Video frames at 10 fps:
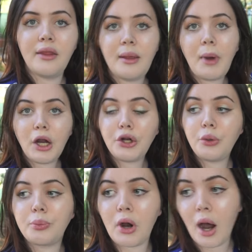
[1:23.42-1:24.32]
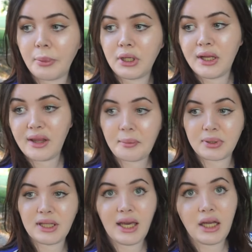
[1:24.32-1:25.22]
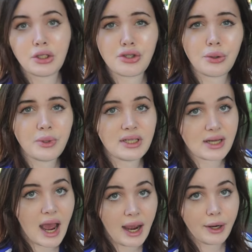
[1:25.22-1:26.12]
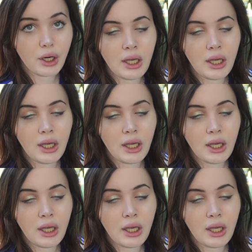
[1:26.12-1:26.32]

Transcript: they bought a new property. They plan to retire